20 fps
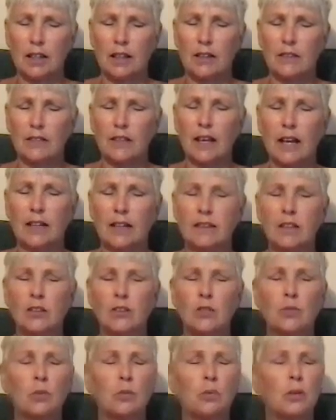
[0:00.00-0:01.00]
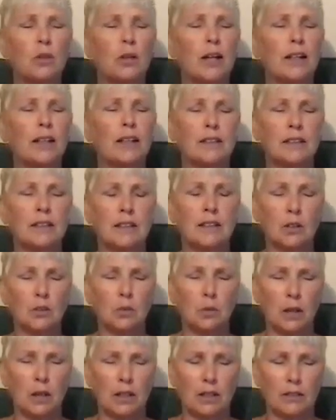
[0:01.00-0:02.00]
That is right, dear
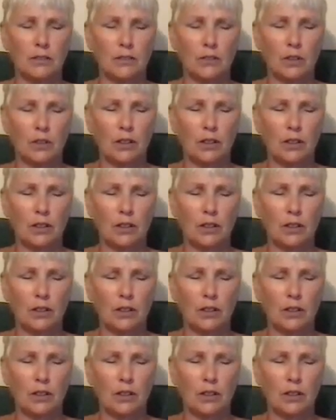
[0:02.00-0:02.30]
ones.